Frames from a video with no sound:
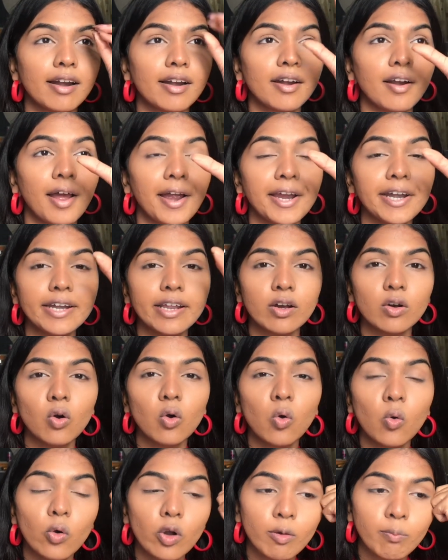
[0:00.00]
write a
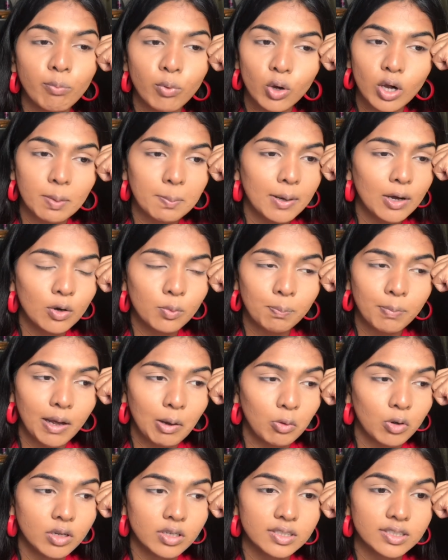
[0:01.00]
whole book about
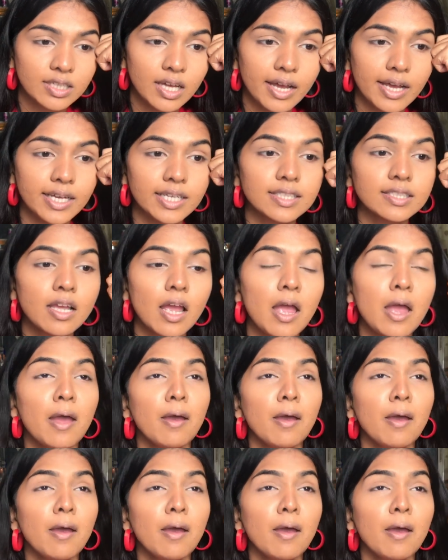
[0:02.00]
powders guys